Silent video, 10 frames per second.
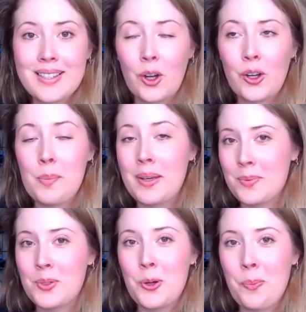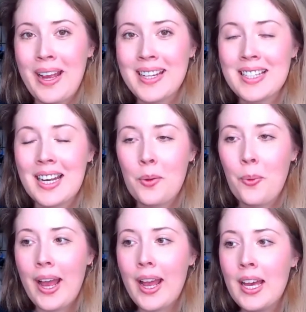not going to mess with your paint in any
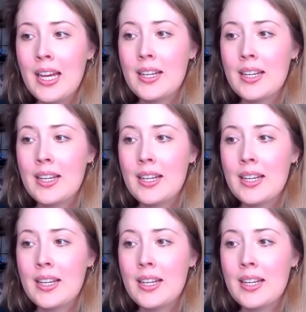way.